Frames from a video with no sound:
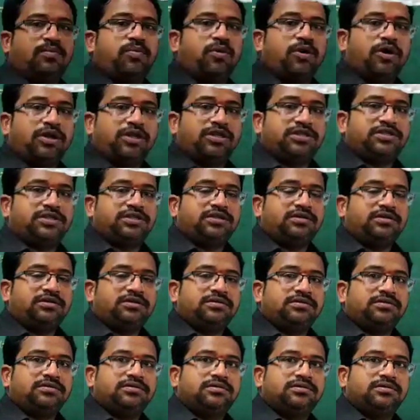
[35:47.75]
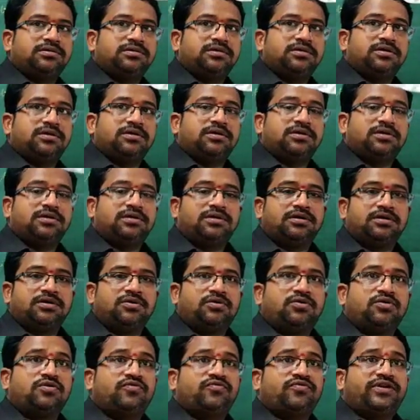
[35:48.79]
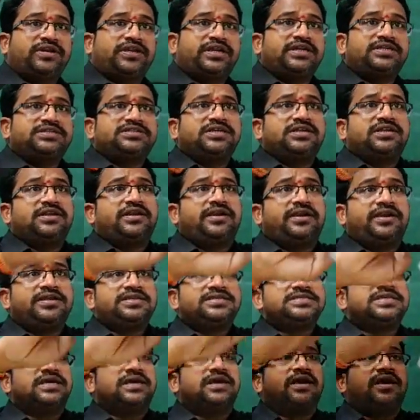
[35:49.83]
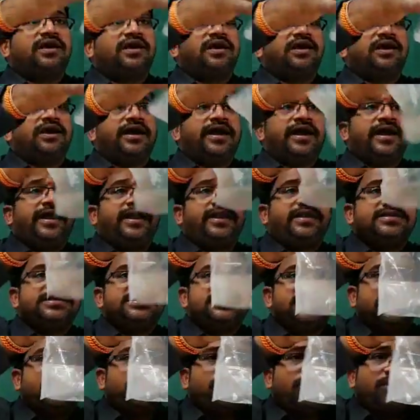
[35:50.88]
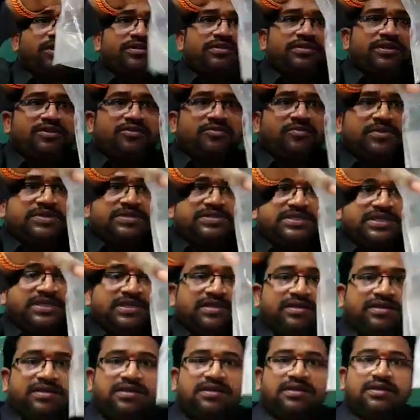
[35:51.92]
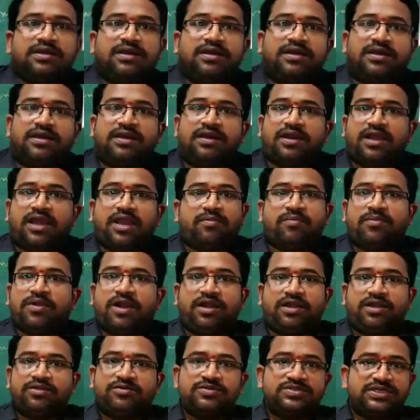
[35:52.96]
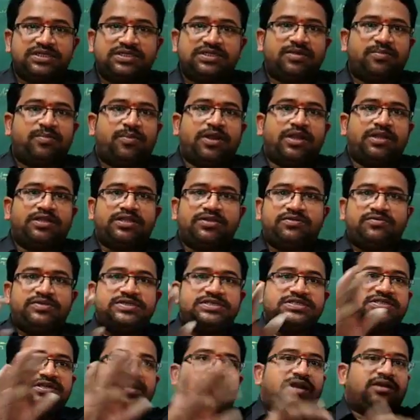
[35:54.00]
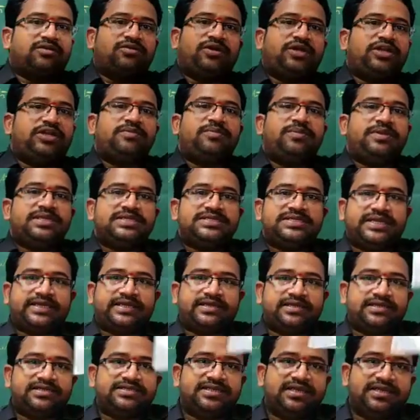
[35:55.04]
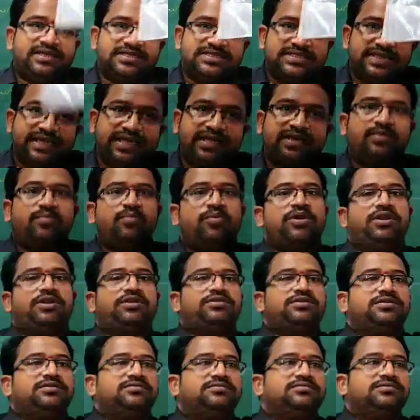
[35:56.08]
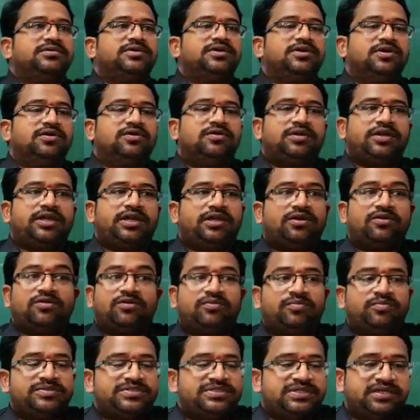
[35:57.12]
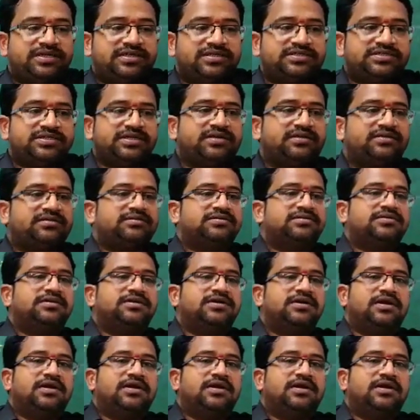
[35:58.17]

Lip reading: polythene. Don't forget, children, it is a high density polythene. You may see, I am not using the polythene which is not need to be recycled. It is a recycling polythene. Okay, don't misunderstand.